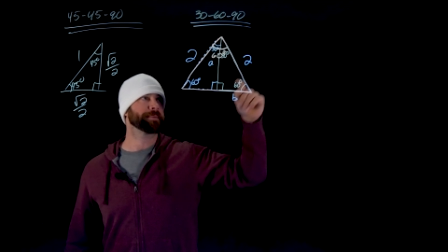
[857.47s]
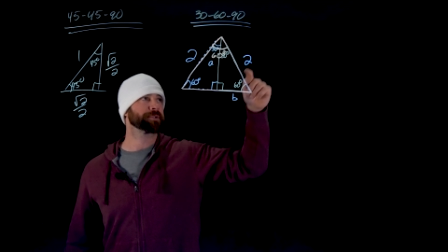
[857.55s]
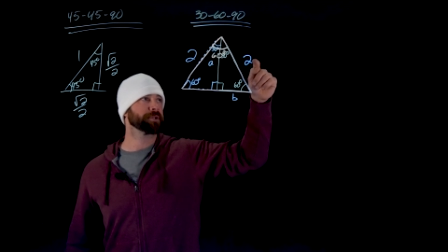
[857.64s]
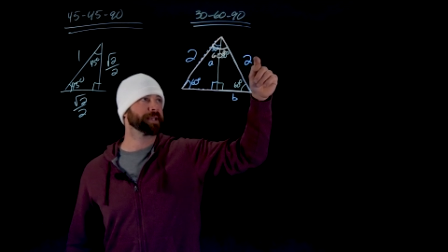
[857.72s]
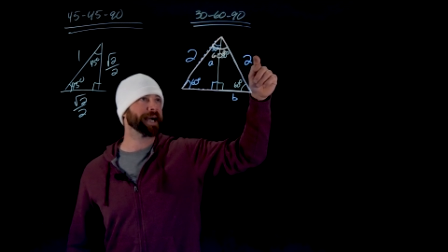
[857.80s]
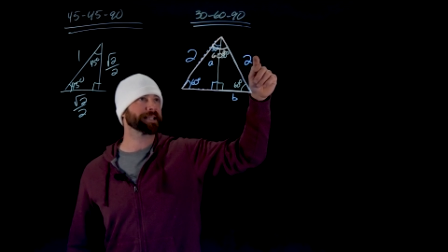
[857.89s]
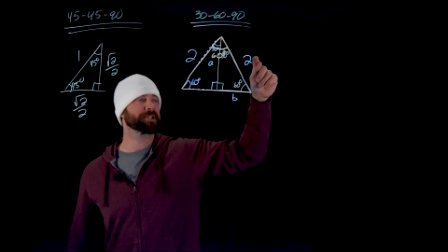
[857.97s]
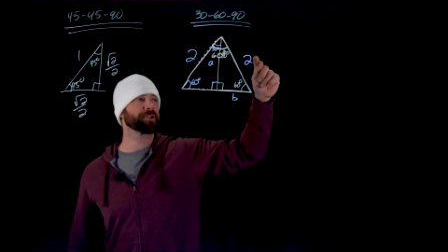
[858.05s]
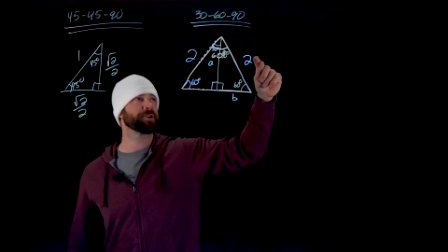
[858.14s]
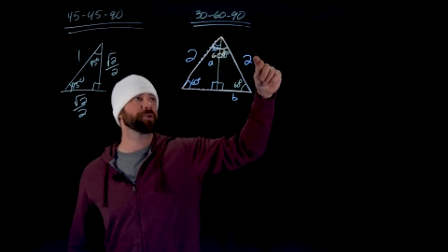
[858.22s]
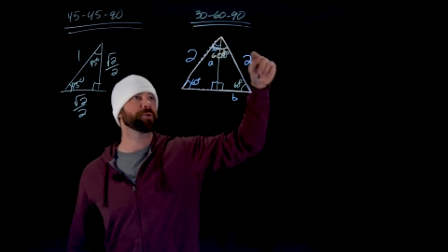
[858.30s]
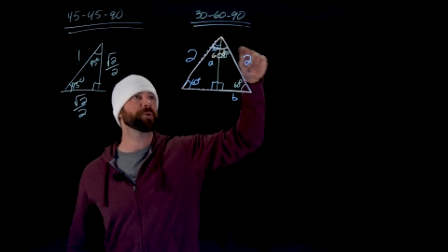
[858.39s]
So that's
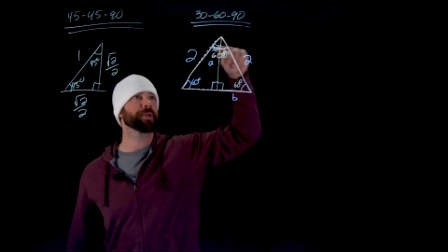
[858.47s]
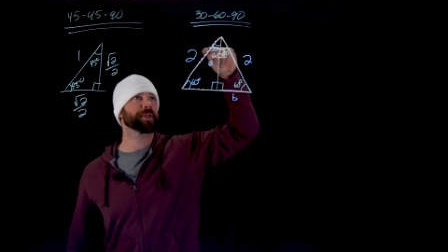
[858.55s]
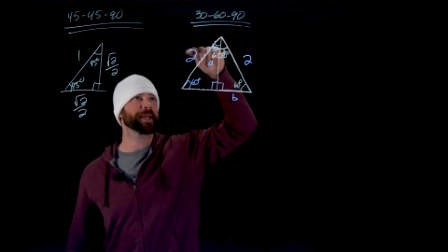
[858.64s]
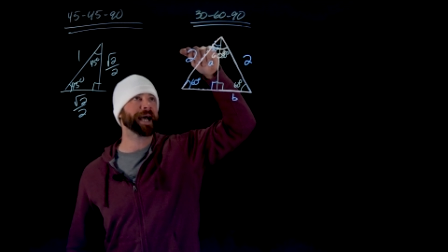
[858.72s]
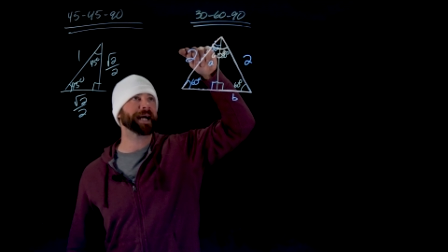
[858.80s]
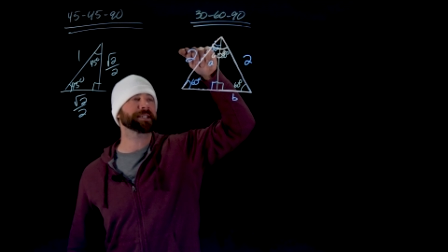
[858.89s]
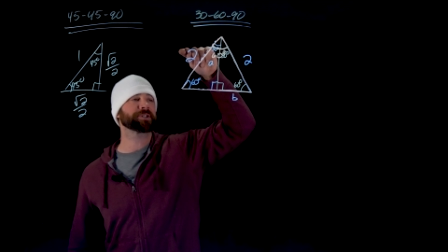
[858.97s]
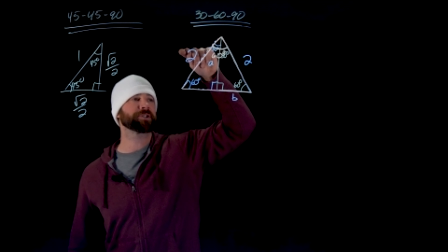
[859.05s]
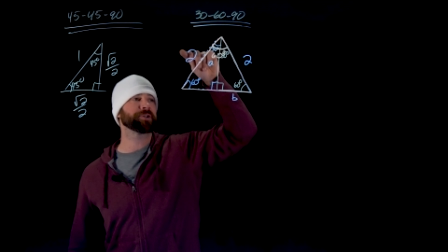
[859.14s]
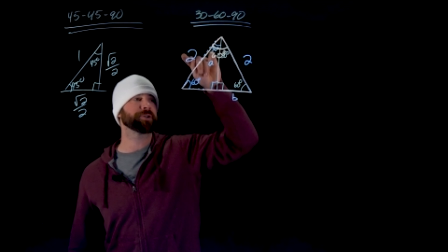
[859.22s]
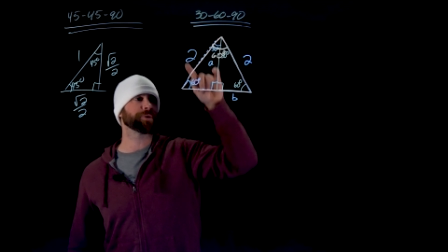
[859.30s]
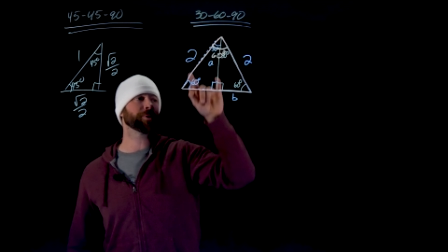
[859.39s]
two, that's
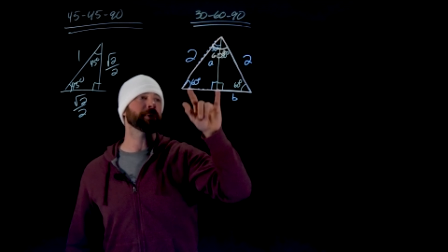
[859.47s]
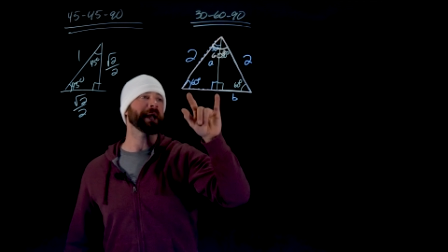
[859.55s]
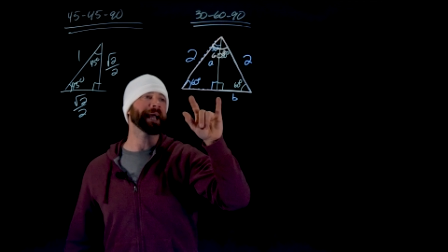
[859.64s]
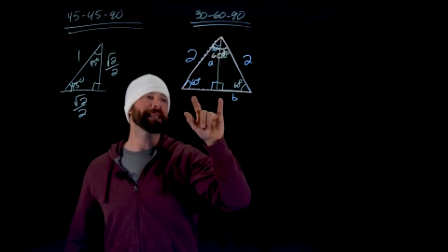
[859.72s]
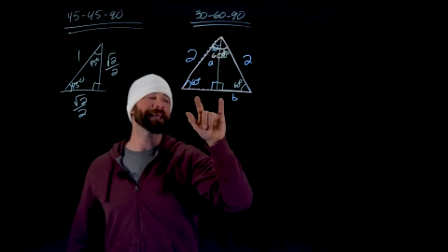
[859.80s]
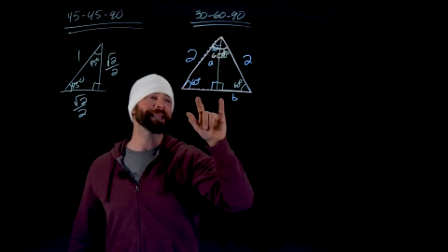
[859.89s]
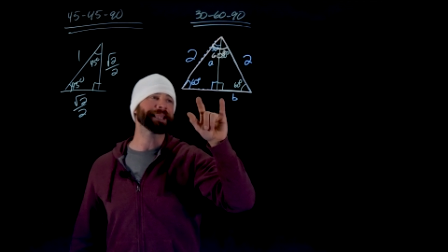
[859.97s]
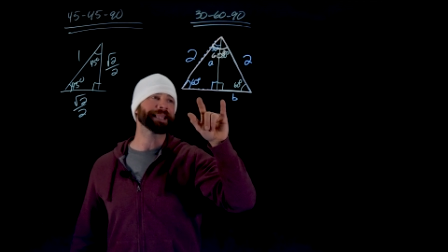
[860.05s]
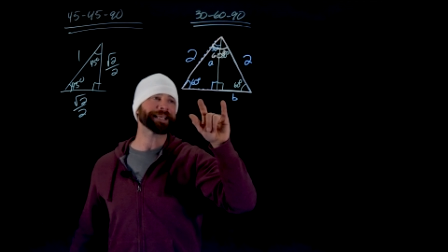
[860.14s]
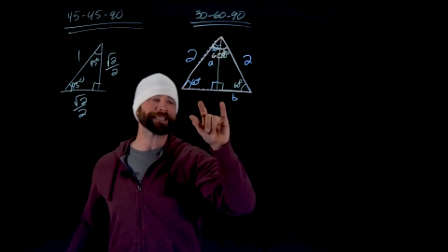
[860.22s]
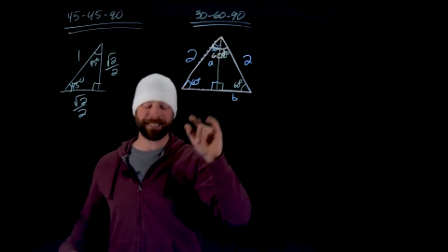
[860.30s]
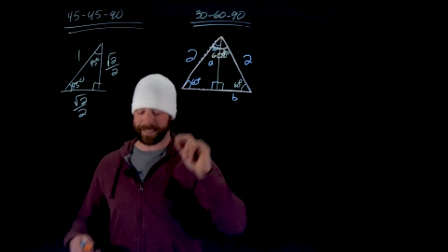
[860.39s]
two, and then
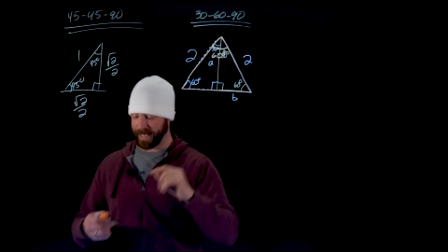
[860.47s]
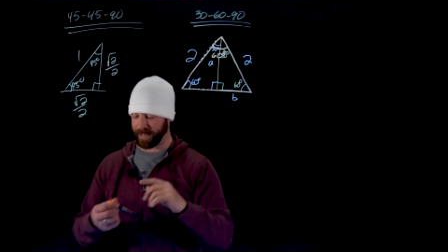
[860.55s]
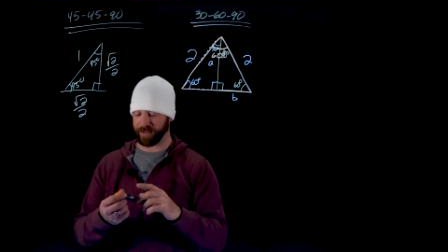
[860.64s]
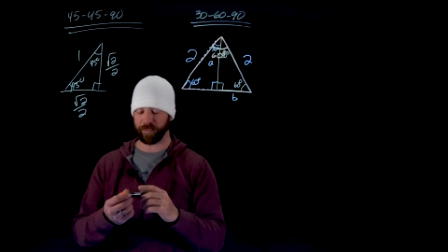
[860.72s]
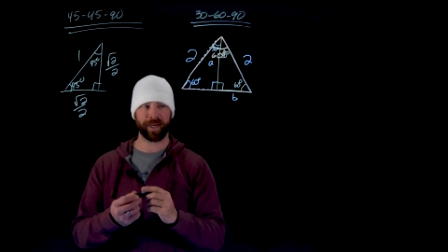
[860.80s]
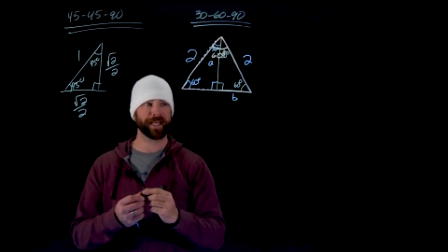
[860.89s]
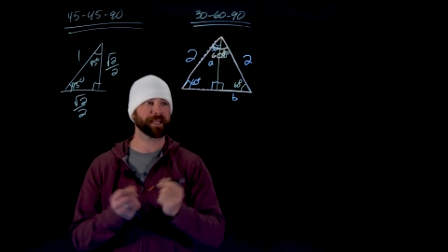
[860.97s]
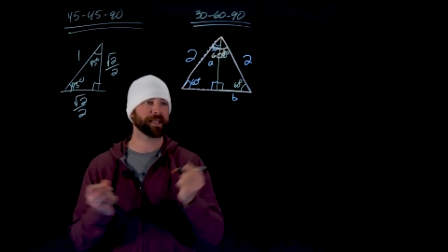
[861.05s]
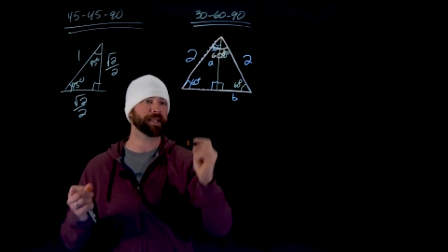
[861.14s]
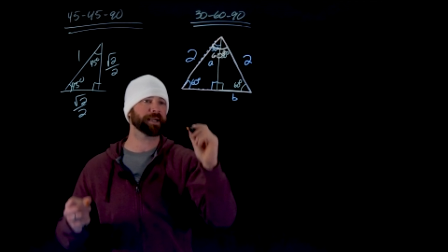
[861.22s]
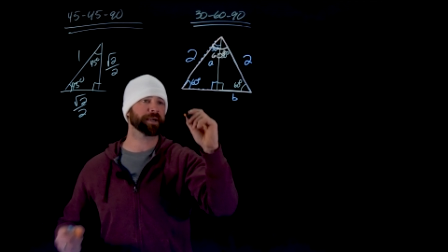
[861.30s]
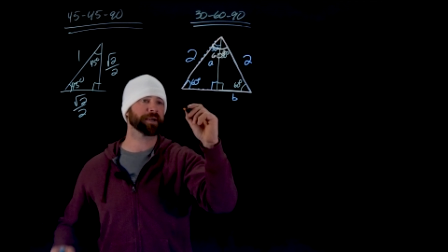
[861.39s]
this length right
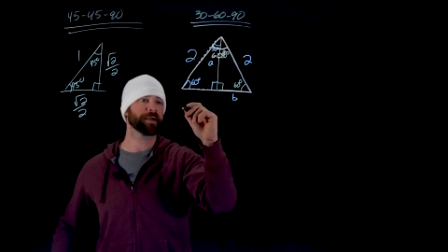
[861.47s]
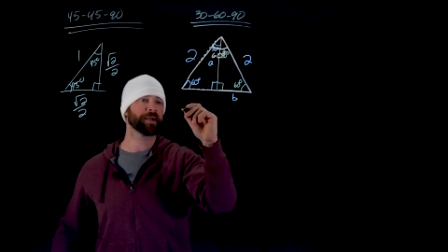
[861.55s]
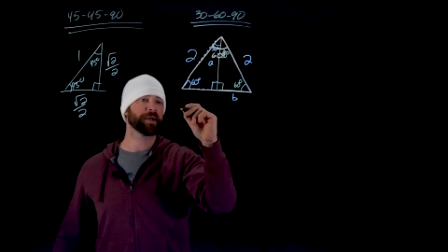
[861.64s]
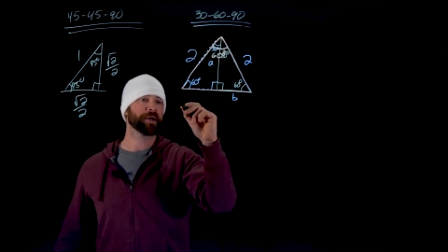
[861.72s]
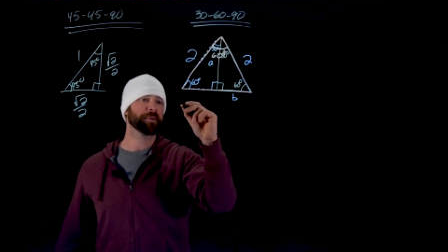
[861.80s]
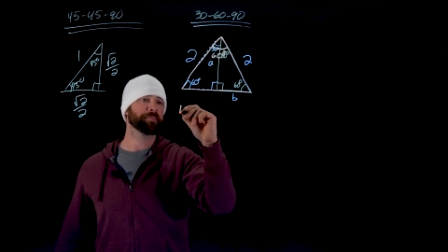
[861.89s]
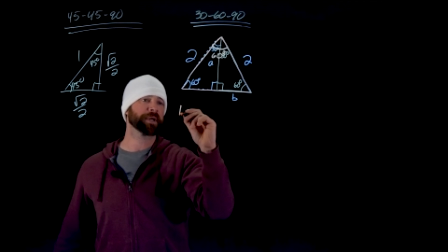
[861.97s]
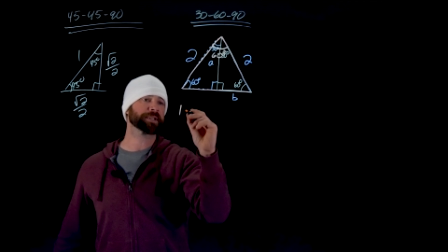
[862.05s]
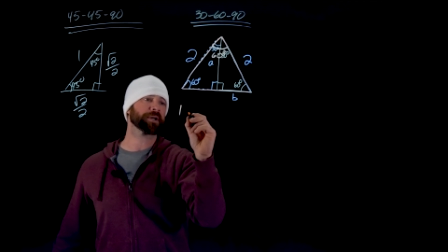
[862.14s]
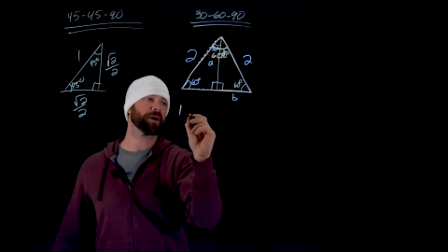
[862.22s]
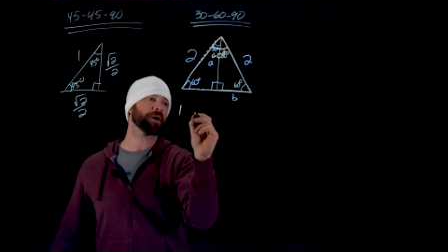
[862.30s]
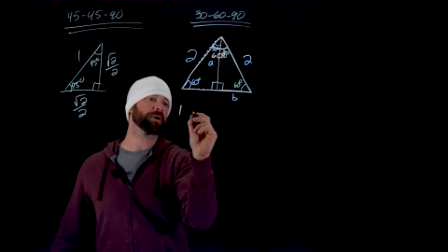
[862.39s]
here
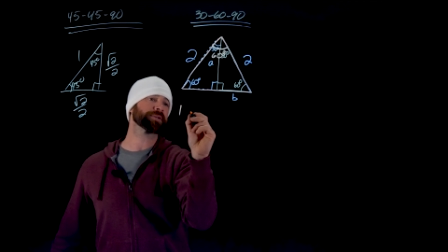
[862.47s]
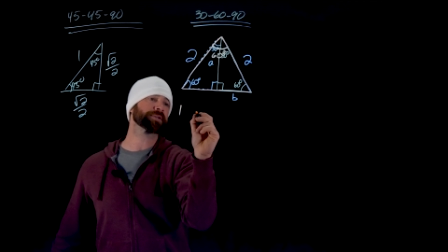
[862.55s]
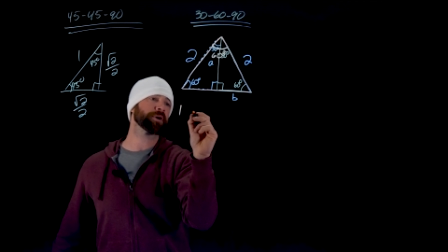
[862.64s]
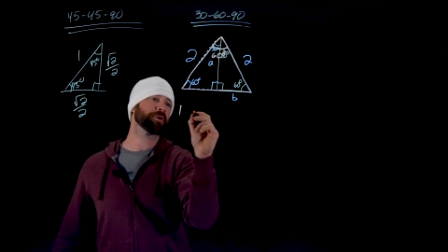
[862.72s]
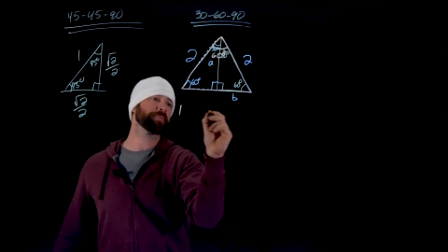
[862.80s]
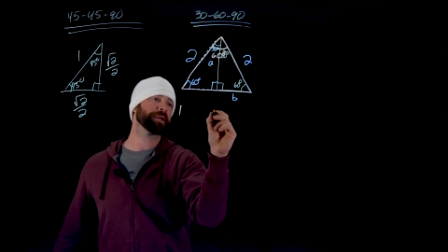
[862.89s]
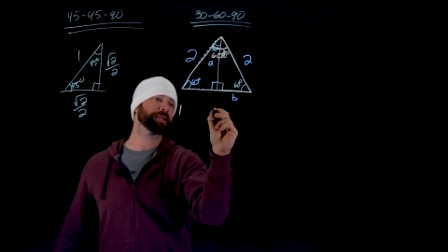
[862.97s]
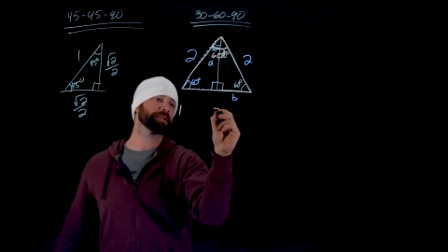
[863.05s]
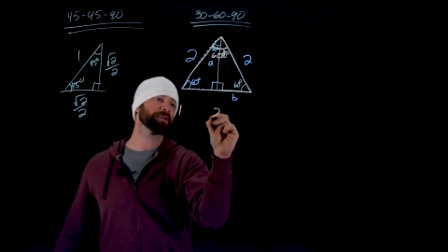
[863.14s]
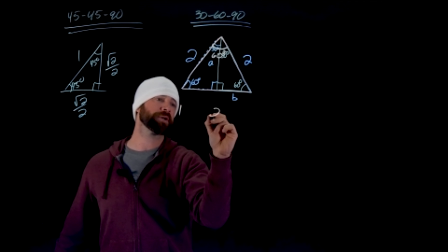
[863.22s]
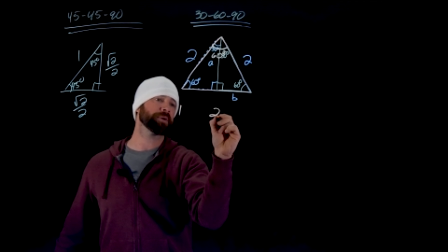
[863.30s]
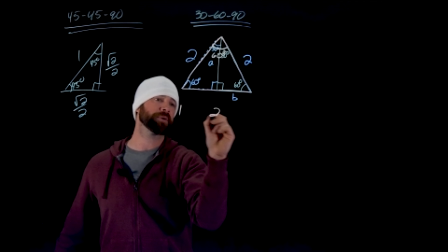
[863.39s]
must also be
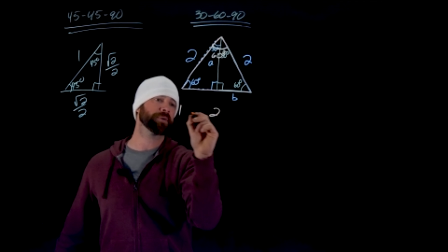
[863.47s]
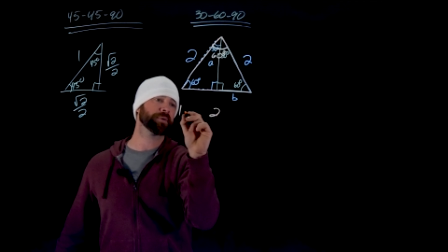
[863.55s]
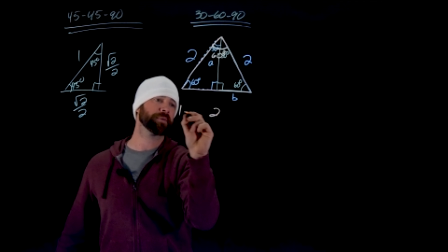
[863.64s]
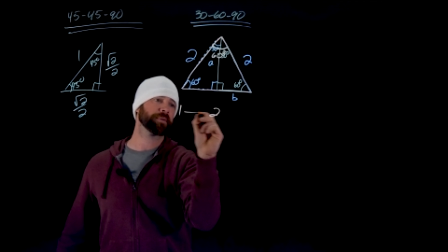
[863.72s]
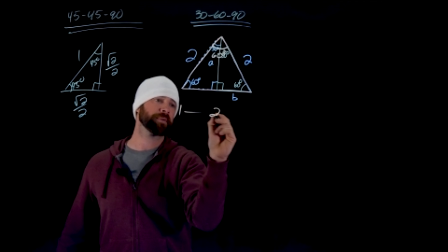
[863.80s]
two.